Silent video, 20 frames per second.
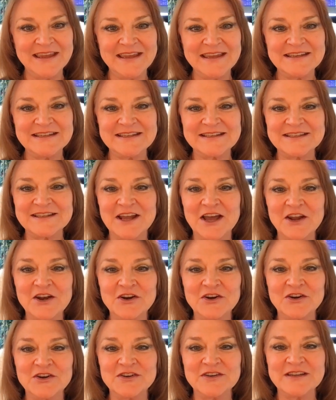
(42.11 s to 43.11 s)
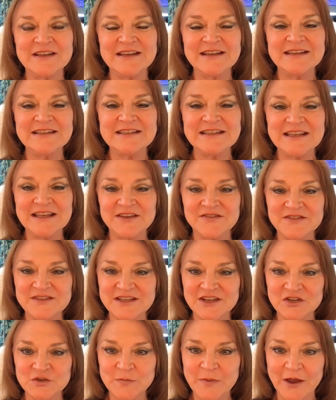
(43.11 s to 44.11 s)
It does not hurt to give
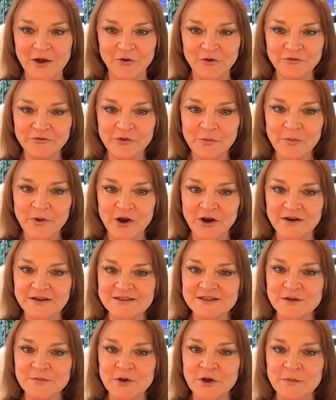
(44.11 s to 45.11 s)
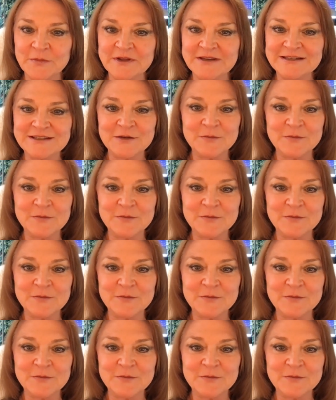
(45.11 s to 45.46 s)
such powerful parts a moment